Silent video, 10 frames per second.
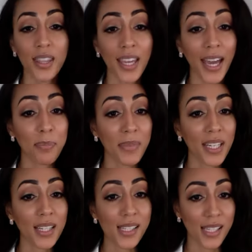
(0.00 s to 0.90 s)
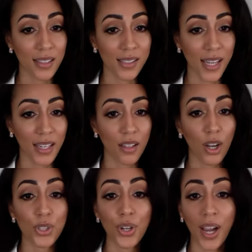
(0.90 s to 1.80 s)
The admit until date
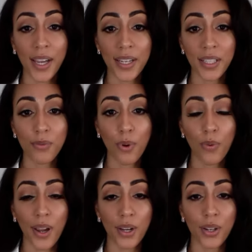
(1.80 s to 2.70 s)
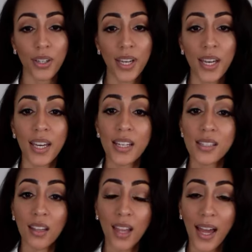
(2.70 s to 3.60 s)
on your I-94 record is
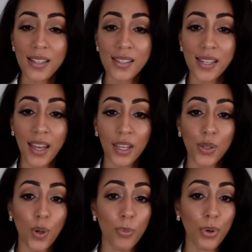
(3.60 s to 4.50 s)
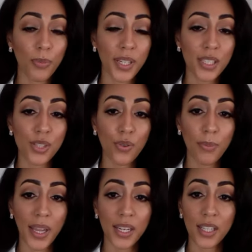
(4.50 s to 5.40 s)
the last day you are permitted to
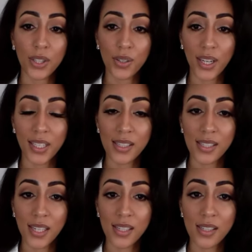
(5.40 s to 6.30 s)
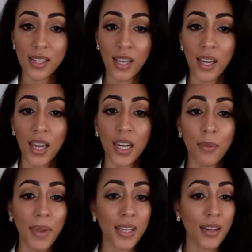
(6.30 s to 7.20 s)
remain in the United States, and
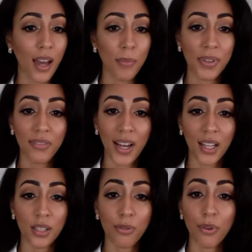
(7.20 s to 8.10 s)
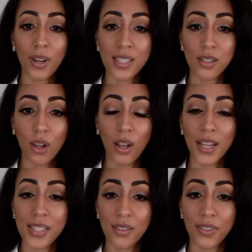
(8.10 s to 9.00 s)
it may not be valid for as long
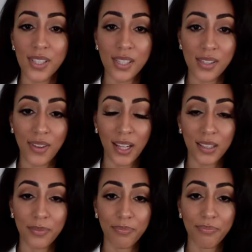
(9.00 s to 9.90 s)
as the visa is valid.